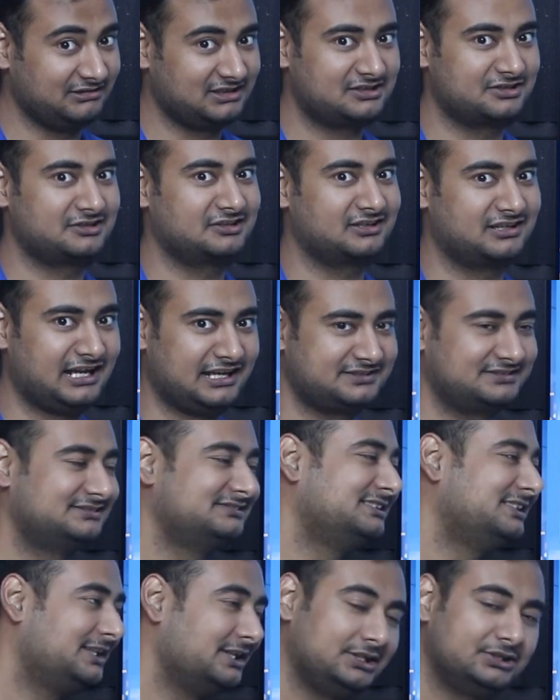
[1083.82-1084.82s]
I will cut the gas.
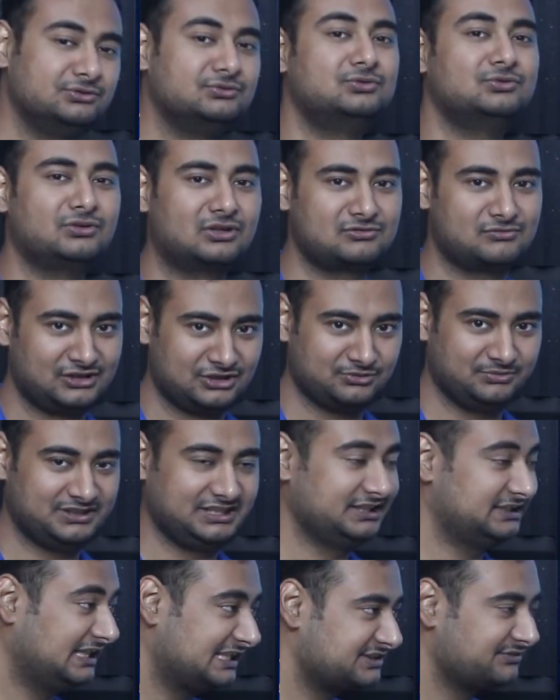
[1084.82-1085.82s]
You do not want to be
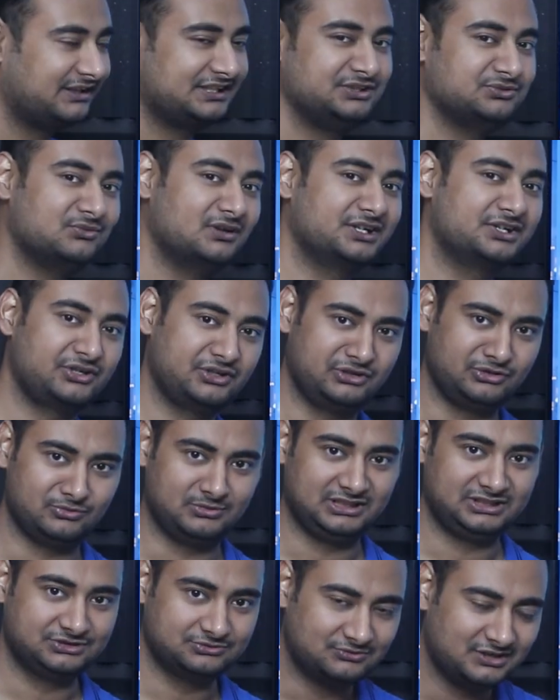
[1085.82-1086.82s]
there. That's why you want
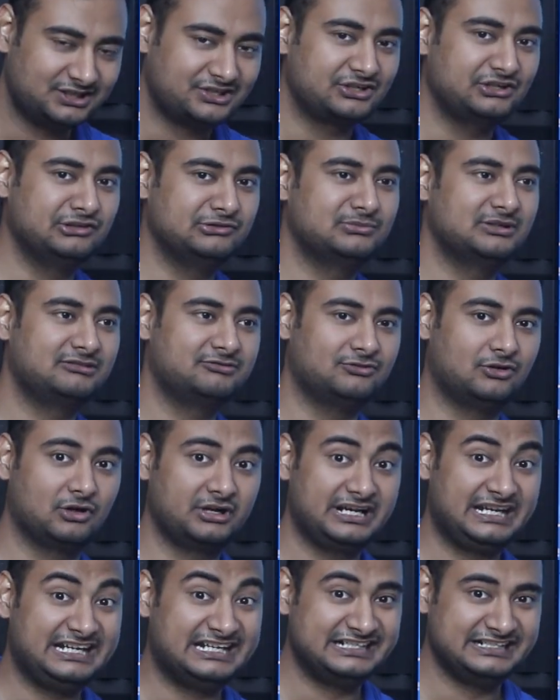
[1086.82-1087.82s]
renewable. You want renewable
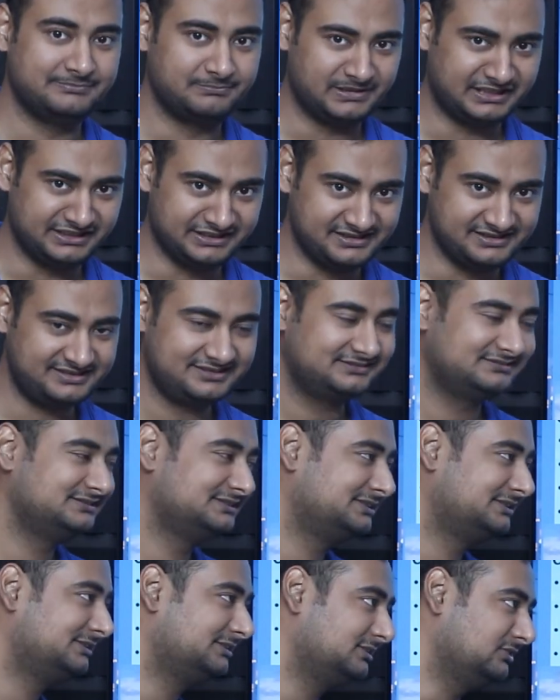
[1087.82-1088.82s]
for independence.
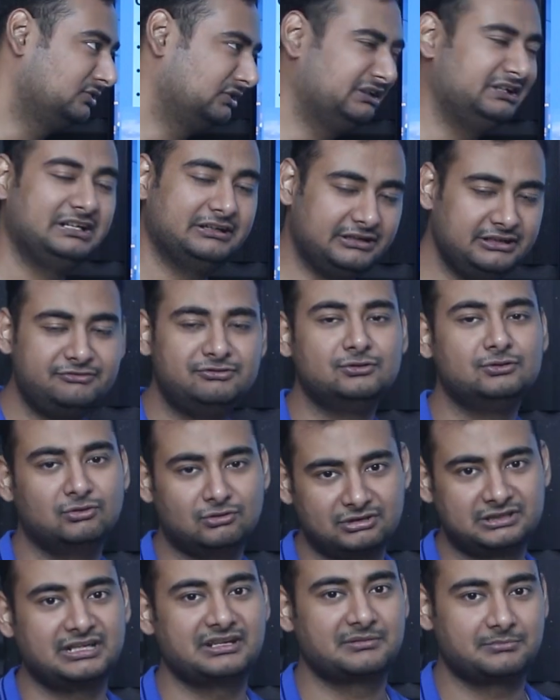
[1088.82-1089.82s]
If you
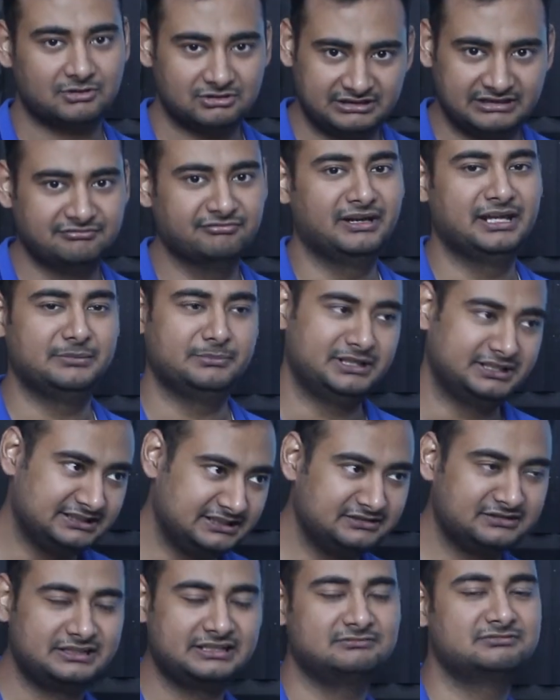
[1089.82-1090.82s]
don't care about the environment,
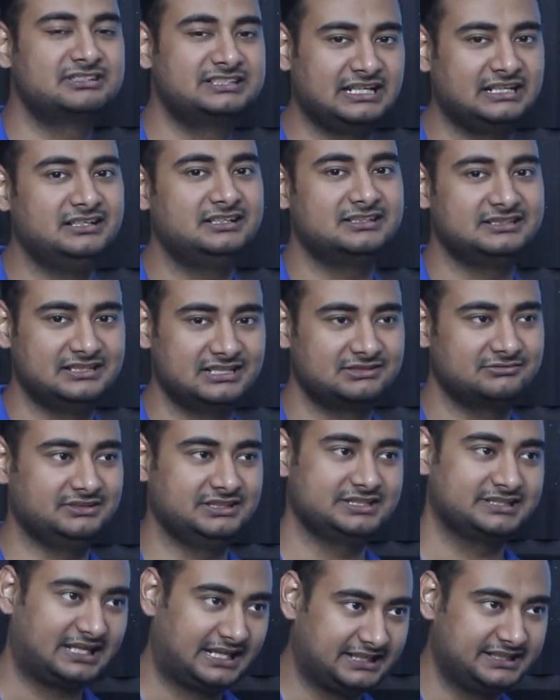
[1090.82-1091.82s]
then sell it that
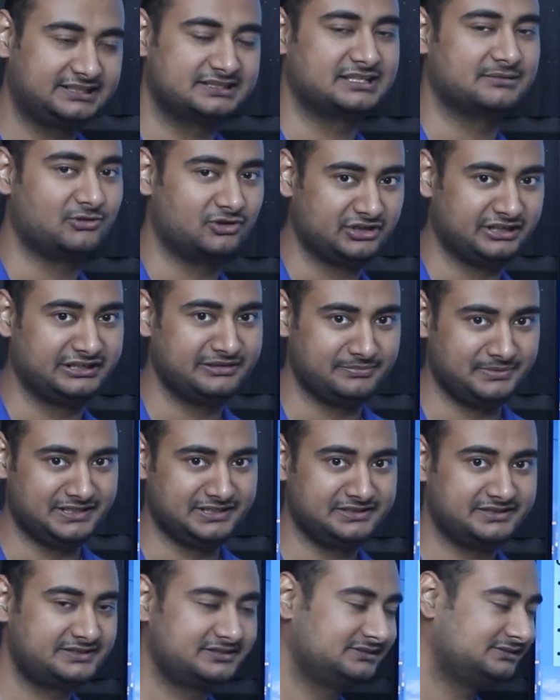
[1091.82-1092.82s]
way. It's like, it's about
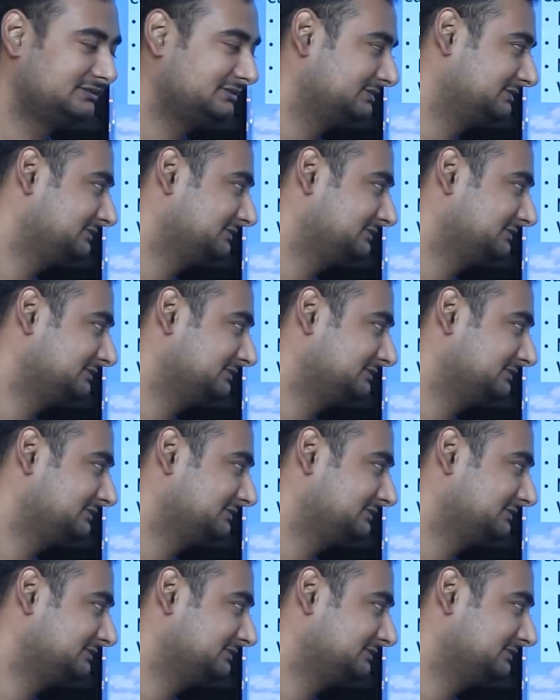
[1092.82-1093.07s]
independence.